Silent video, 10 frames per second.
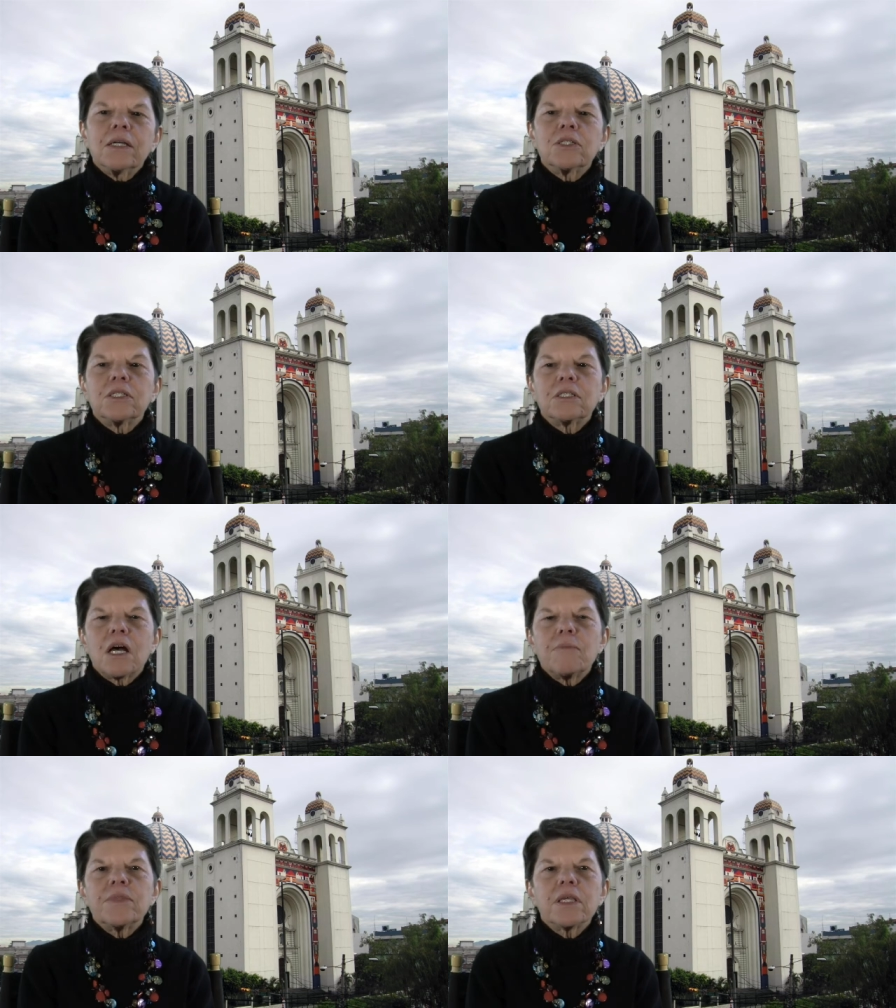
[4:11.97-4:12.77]
to
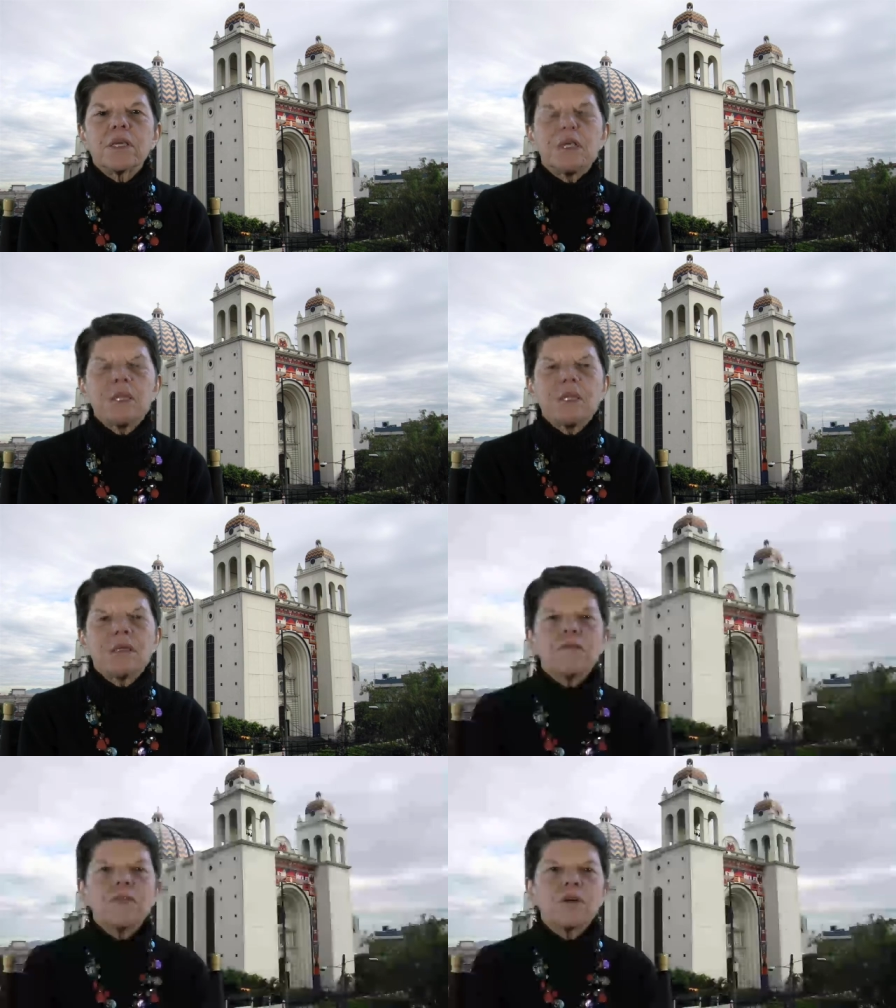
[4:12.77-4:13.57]
stop the killing
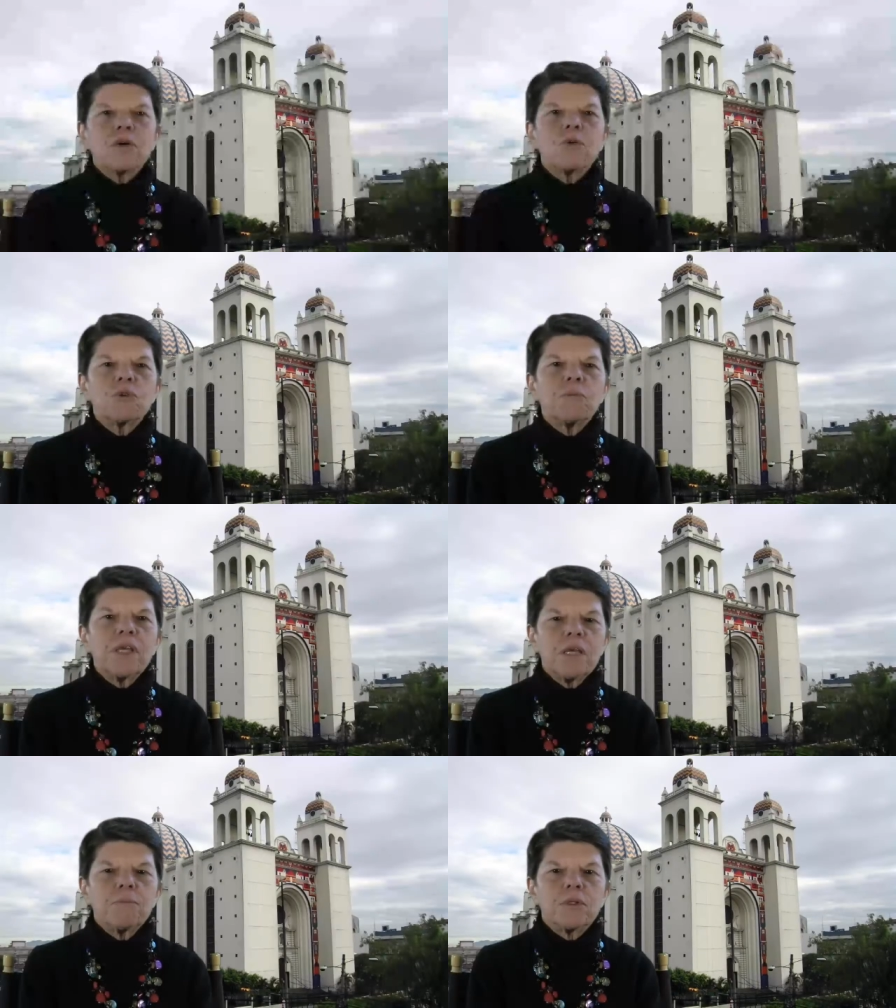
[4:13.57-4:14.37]
of their own
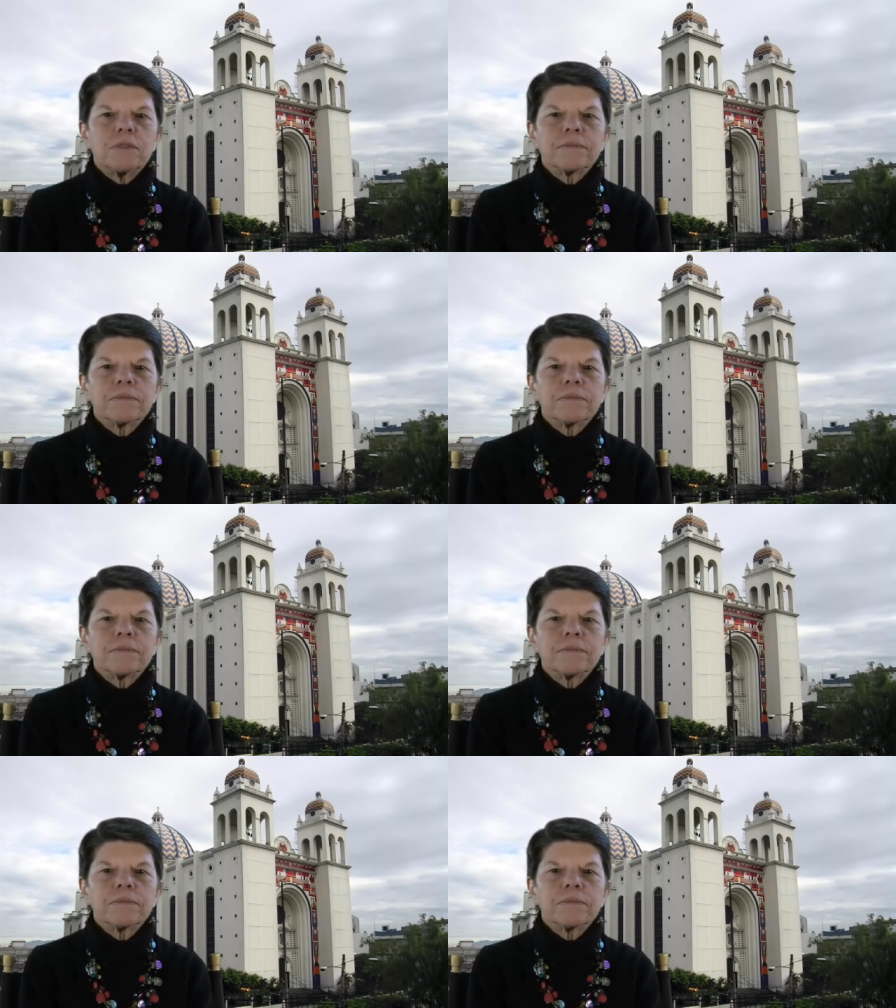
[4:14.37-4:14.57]
people